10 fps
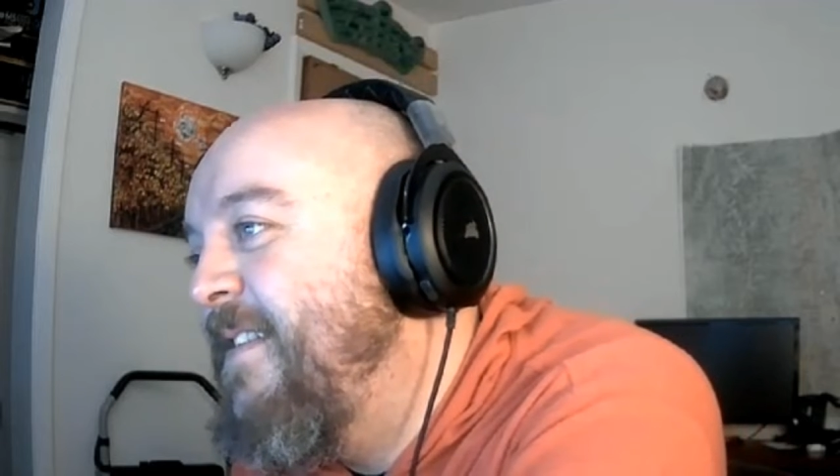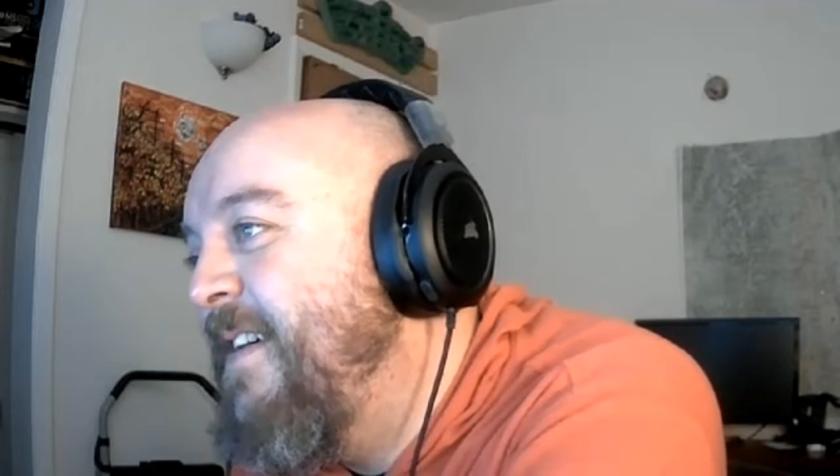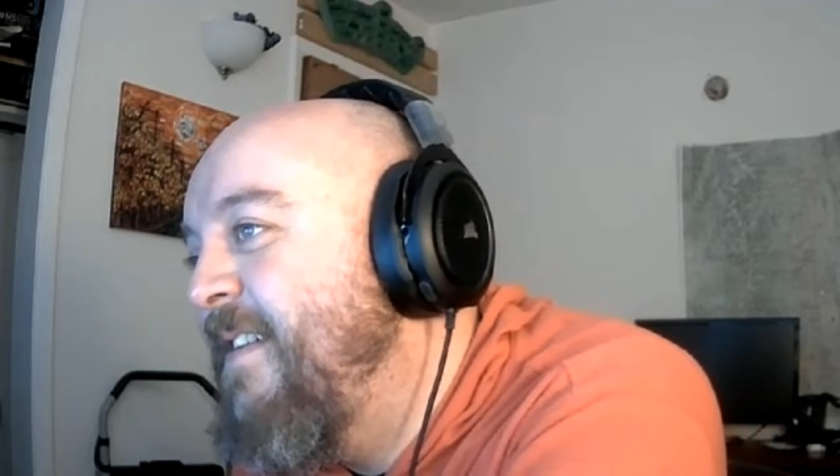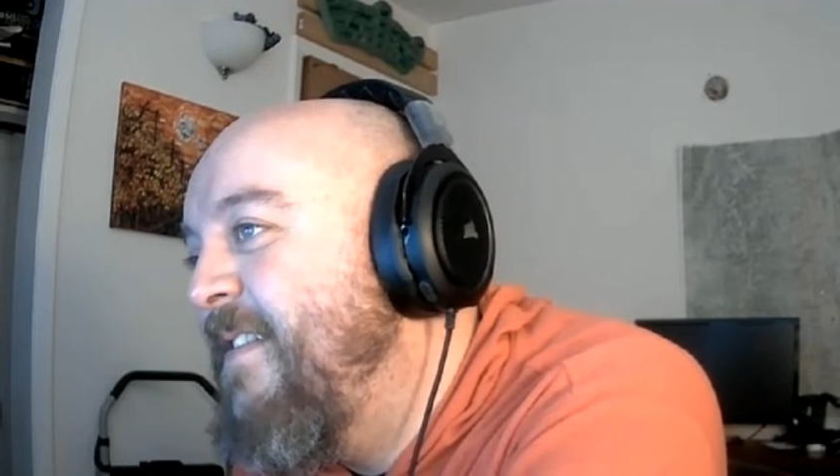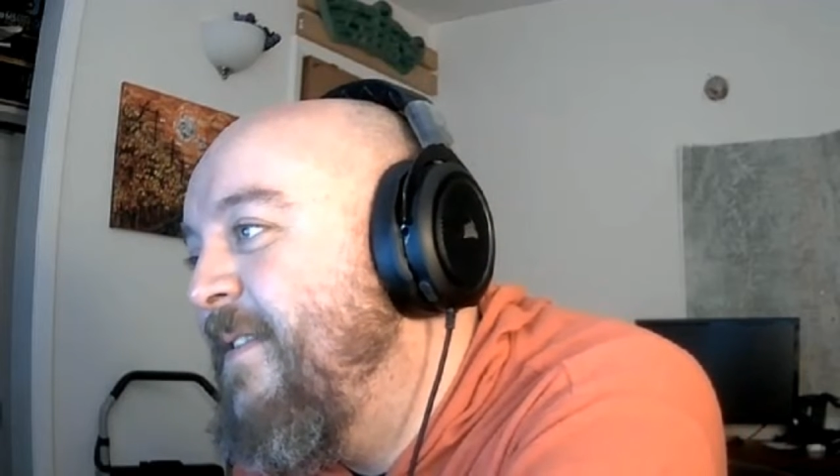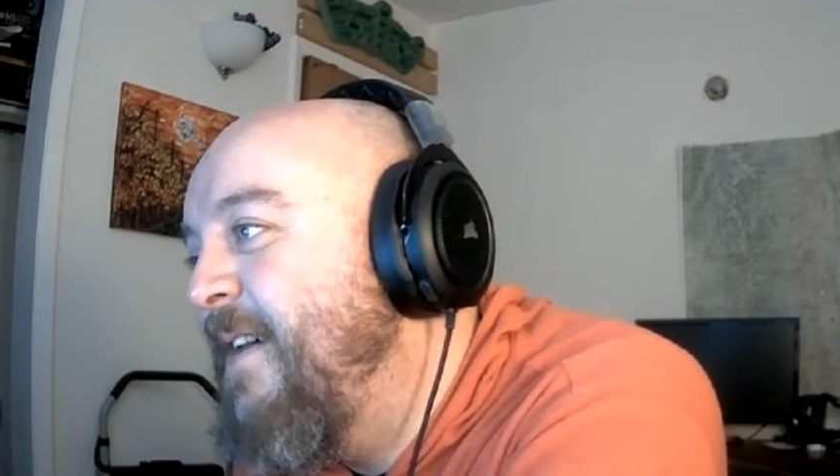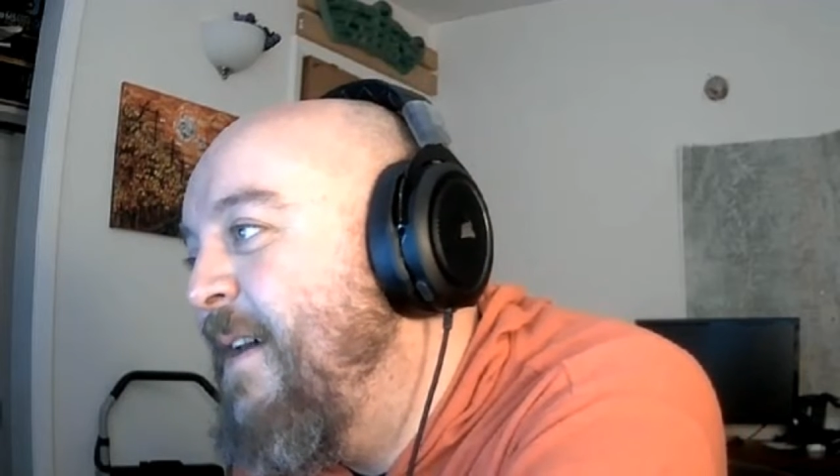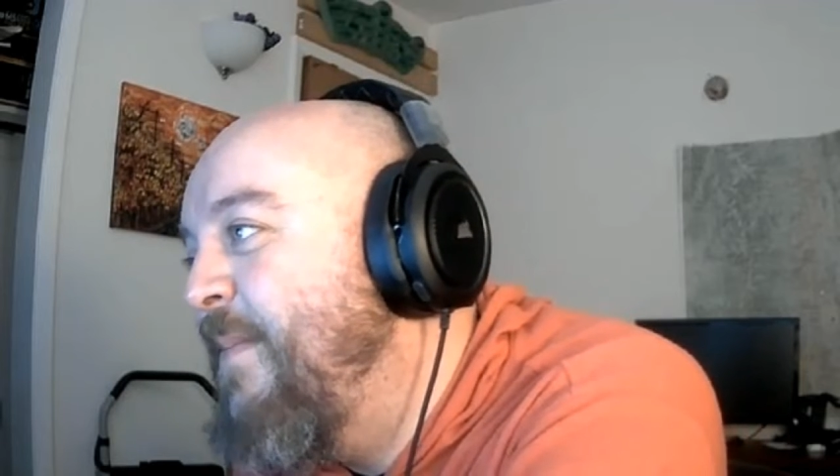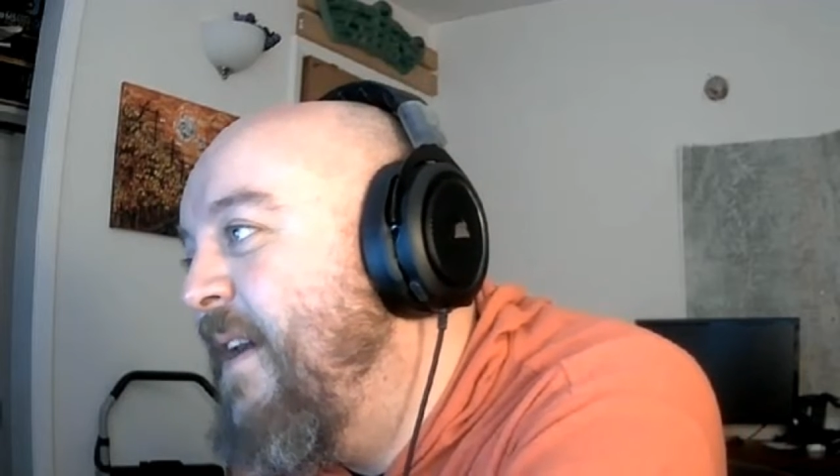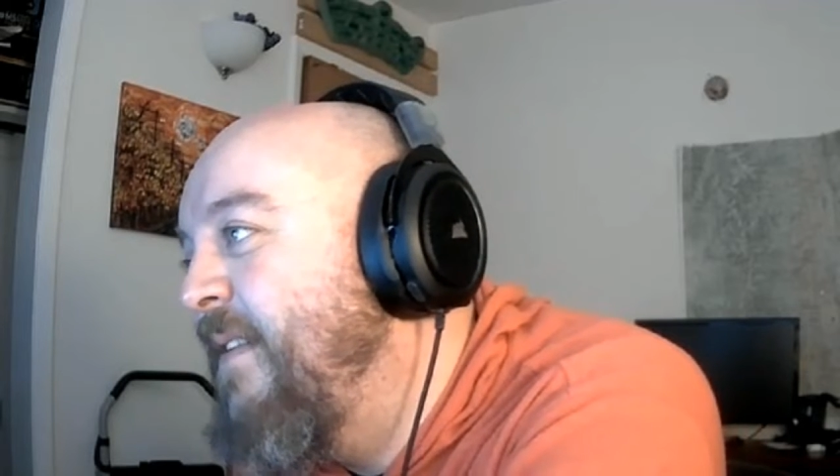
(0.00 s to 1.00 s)
States. So
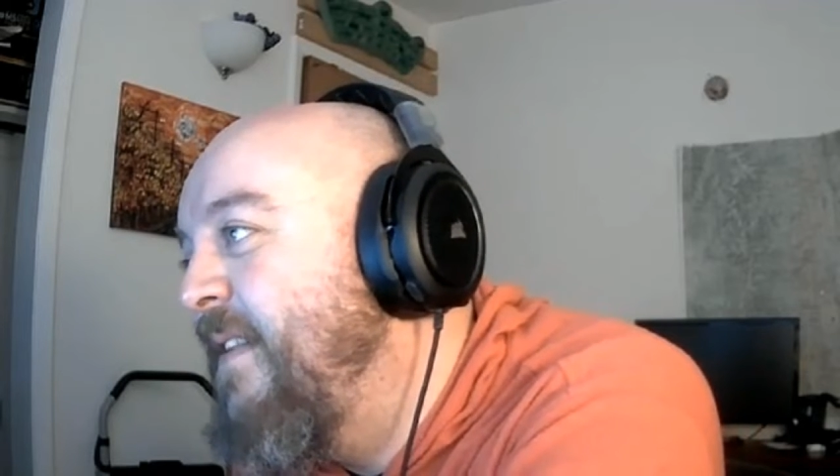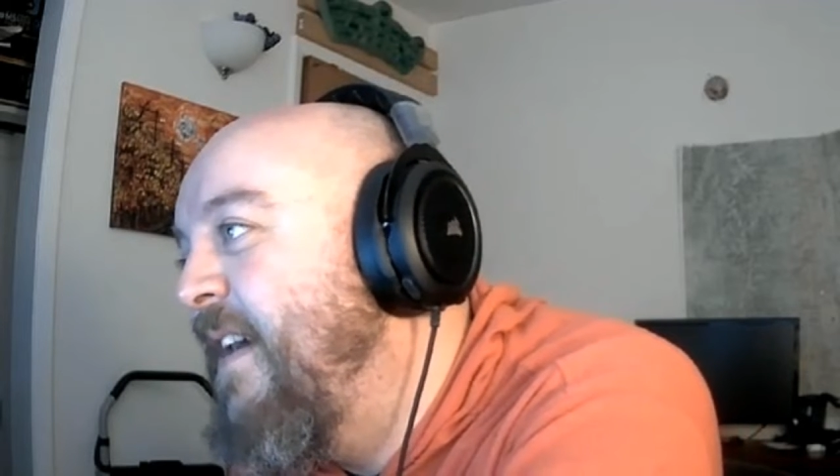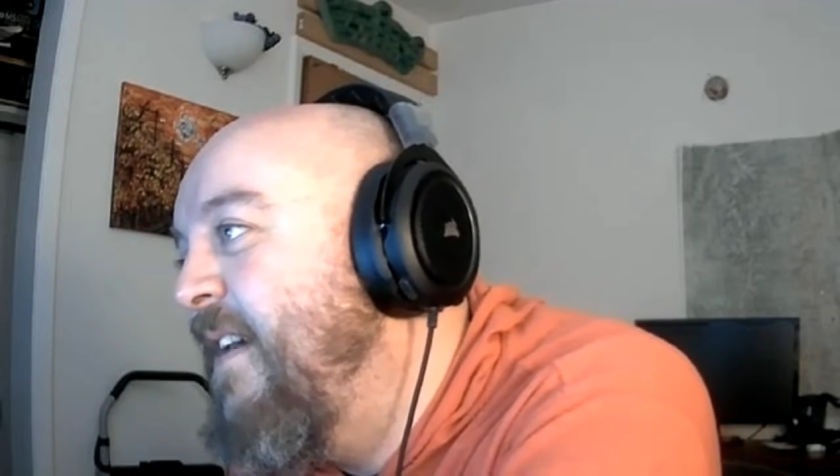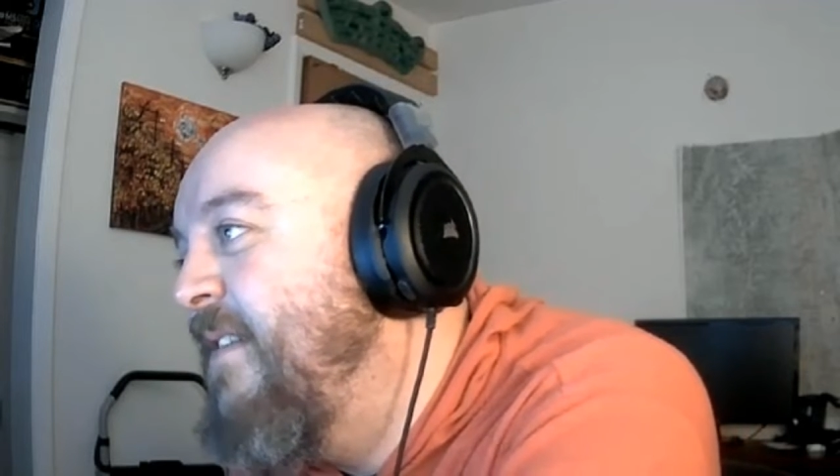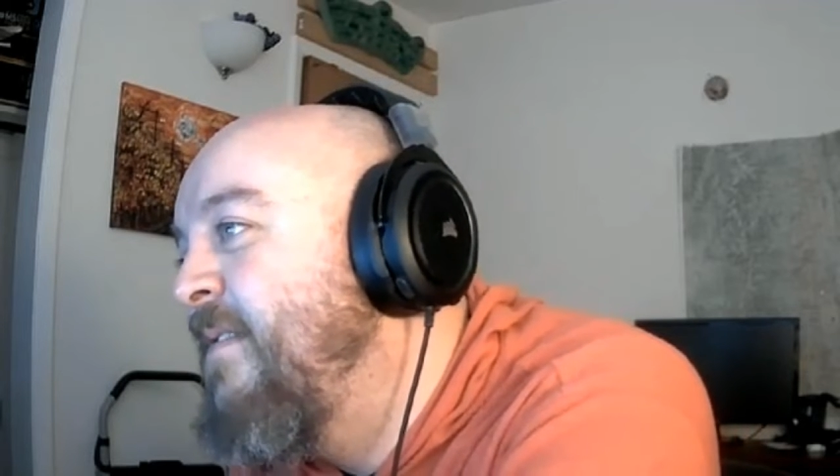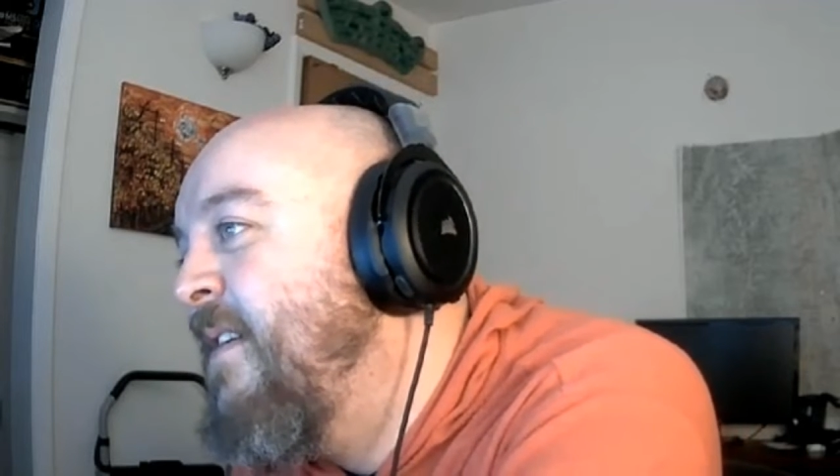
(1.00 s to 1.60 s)
how about that?